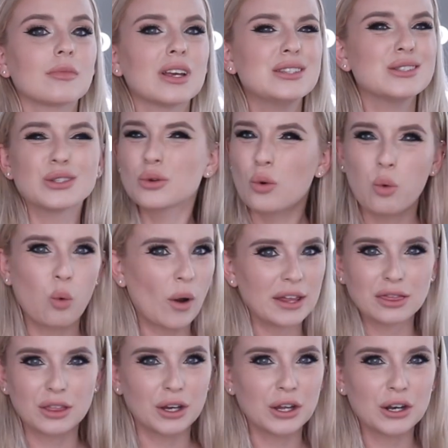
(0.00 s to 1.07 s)
Because it's
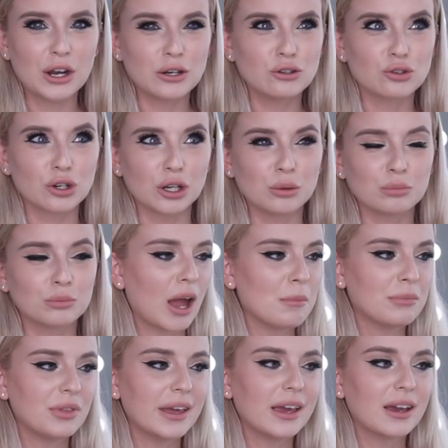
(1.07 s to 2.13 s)
quite the conundrum.
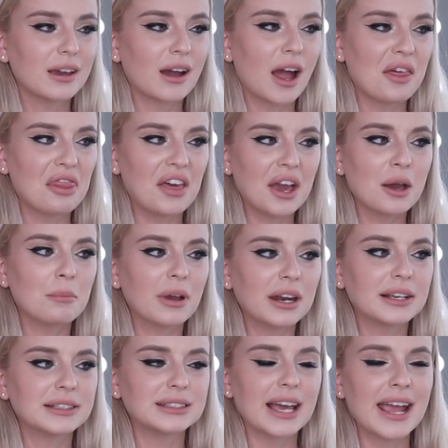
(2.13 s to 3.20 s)
I think I'm
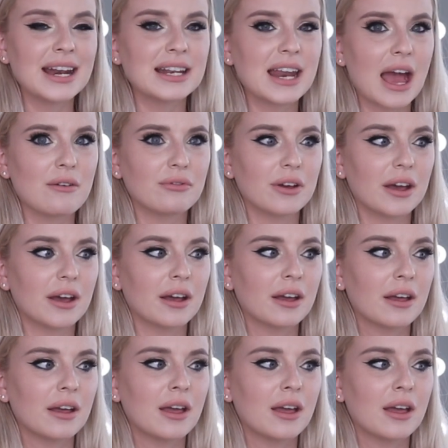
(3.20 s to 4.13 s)
gonna say never